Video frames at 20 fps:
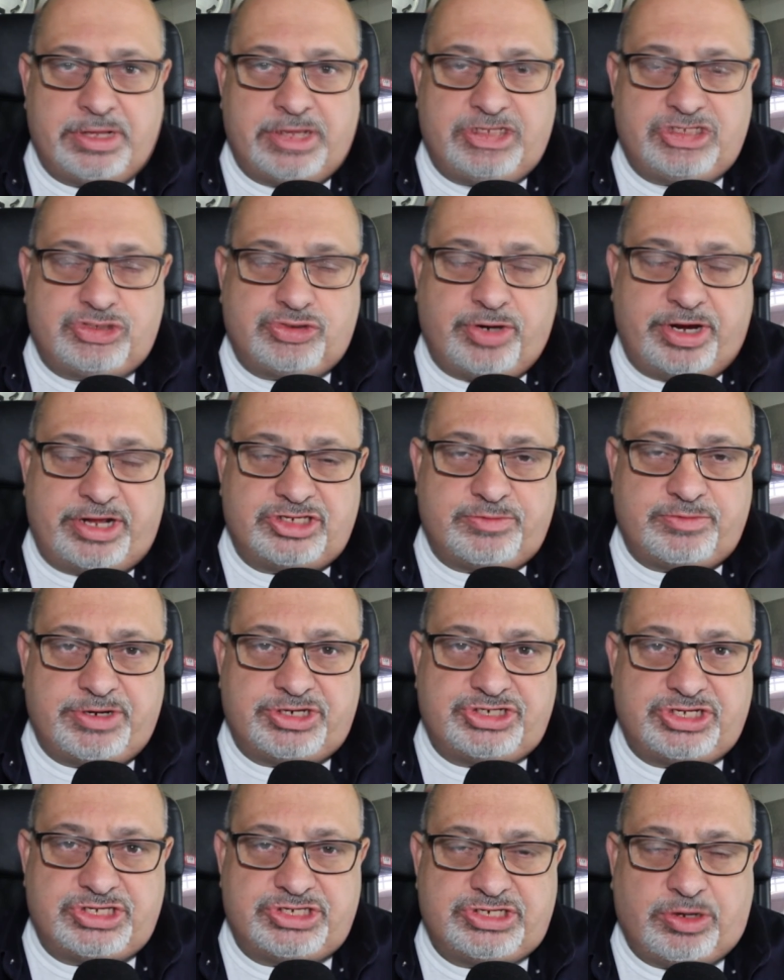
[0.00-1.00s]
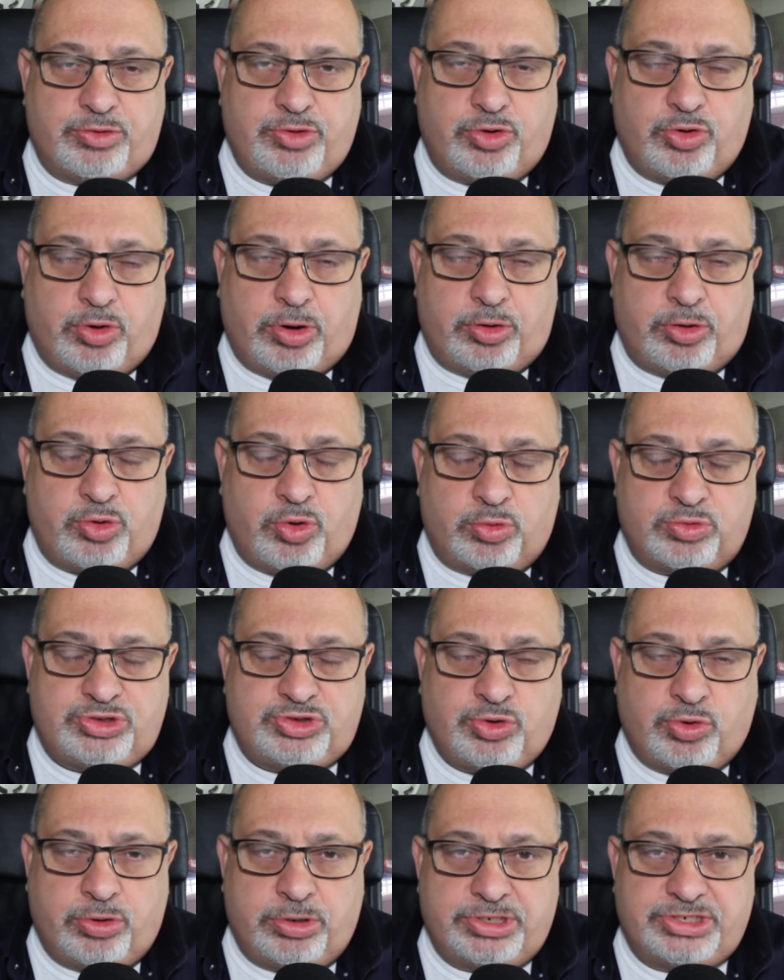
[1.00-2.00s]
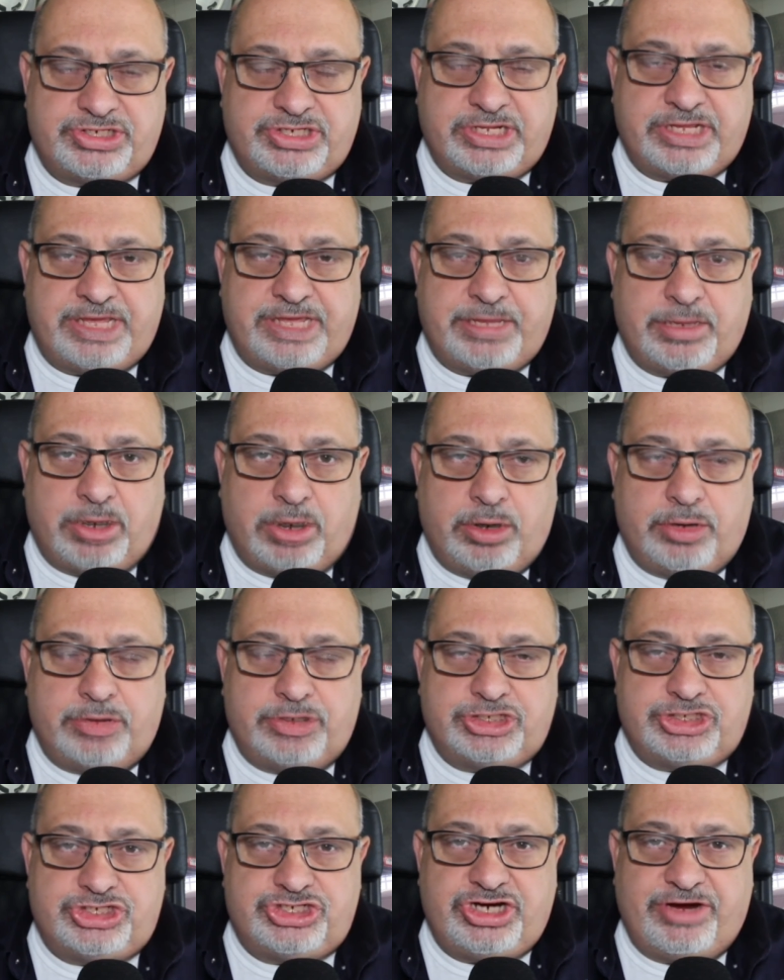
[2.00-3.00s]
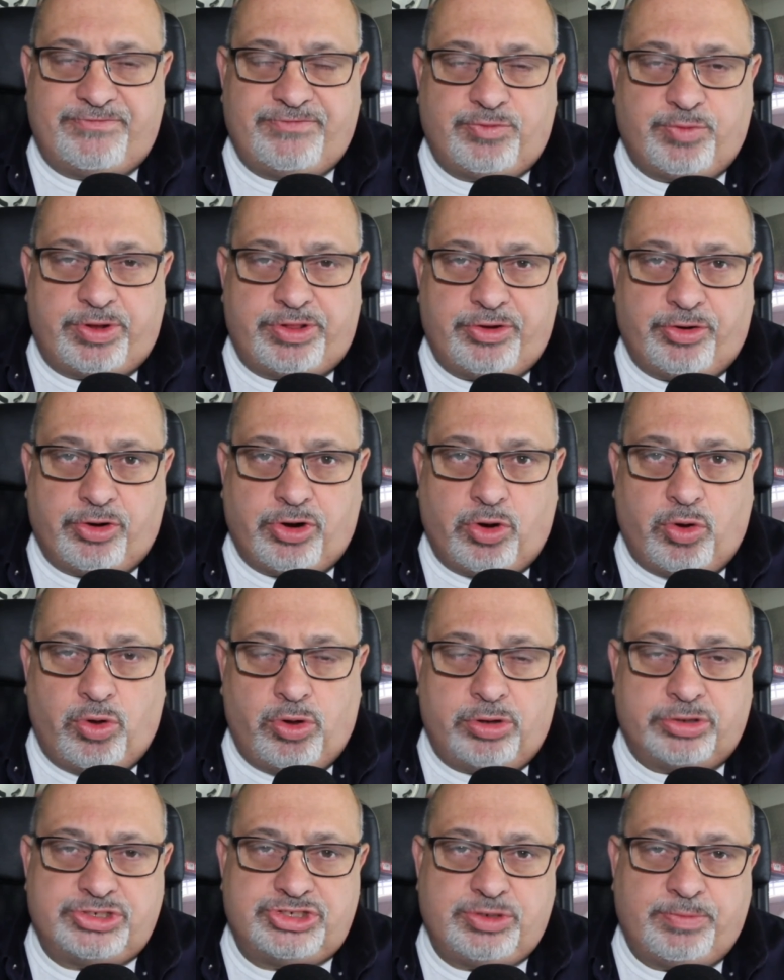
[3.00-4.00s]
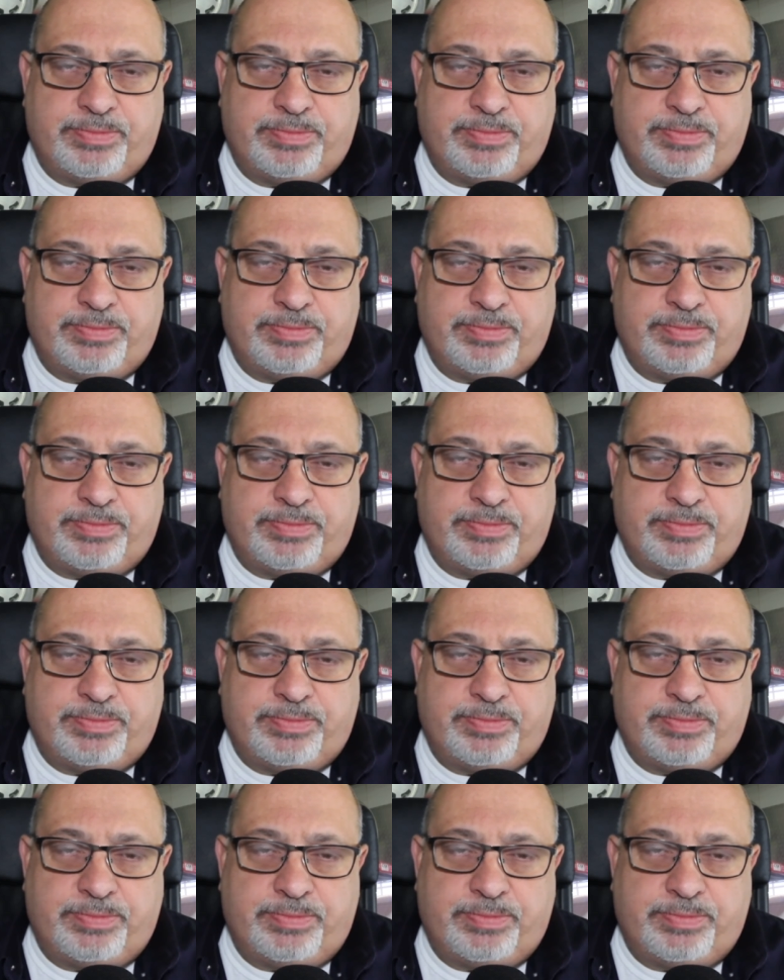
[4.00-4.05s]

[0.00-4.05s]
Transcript: These transmissions are, are notoriously hard to shift when they're cold.